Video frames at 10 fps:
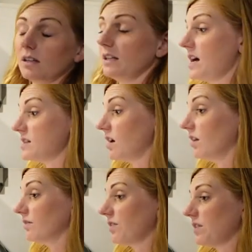Yes,
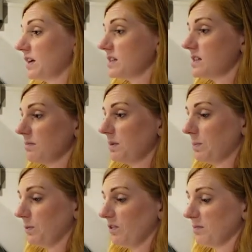all of the things that
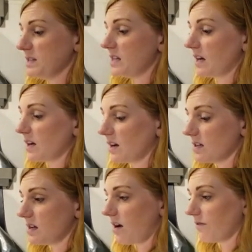people have been sending
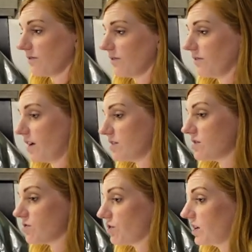us off of the
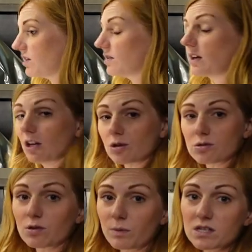registry. Thank you
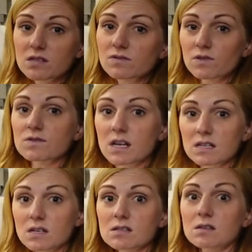so much if you've
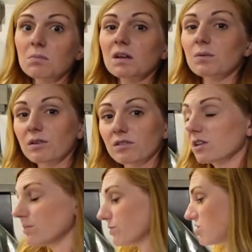sent us something. We
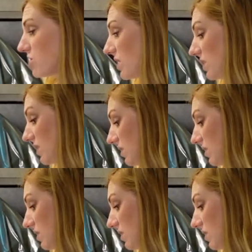really appreciate it.